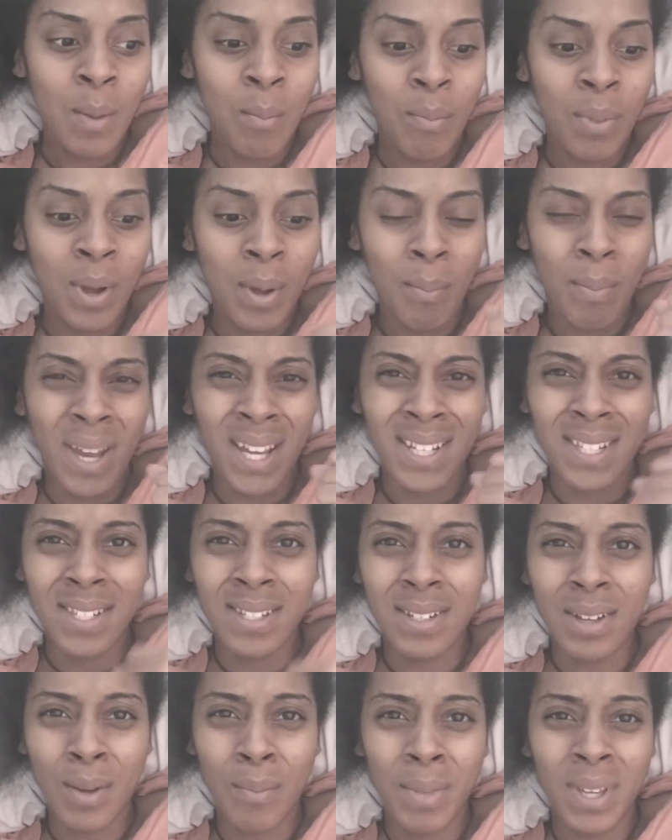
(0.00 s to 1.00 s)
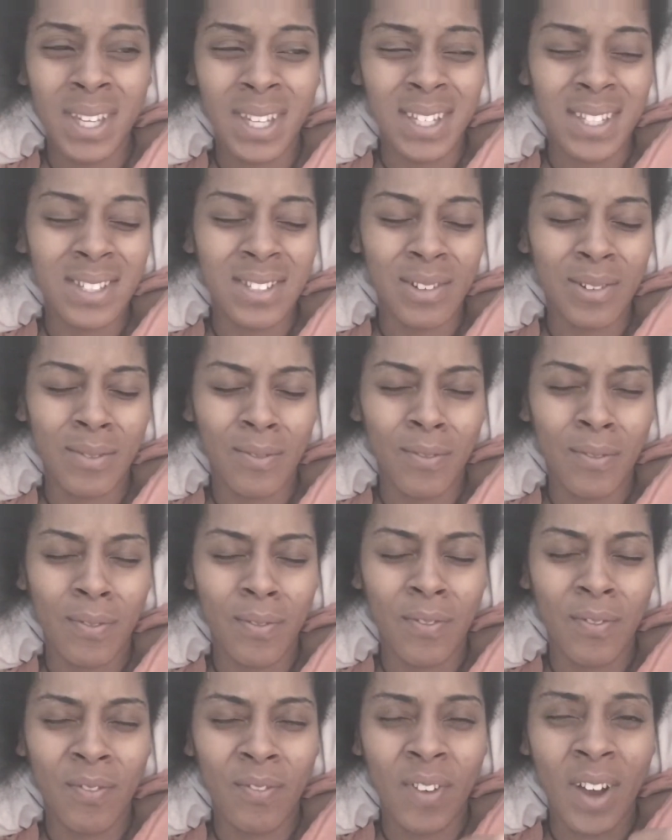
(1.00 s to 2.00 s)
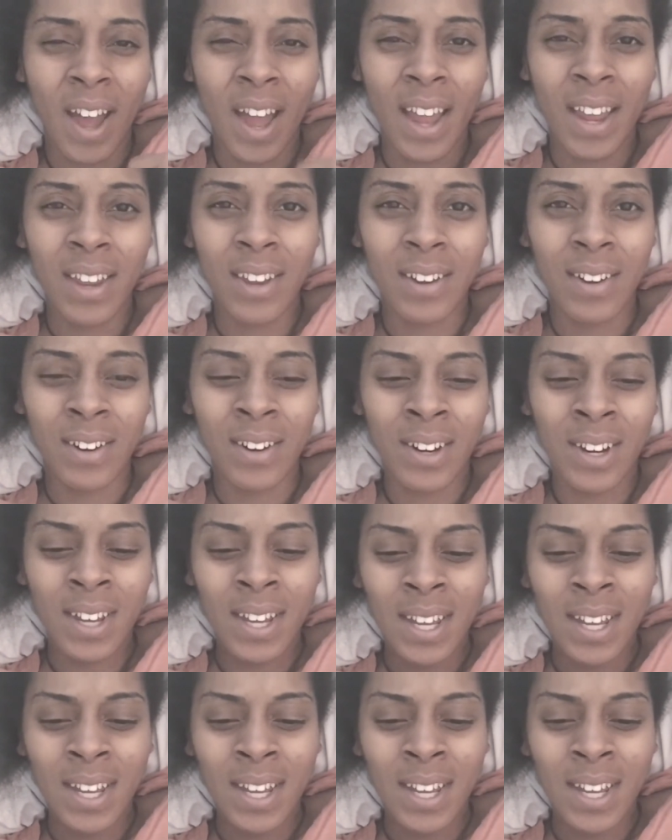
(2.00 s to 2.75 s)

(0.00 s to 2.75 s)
but my stomach is on fire.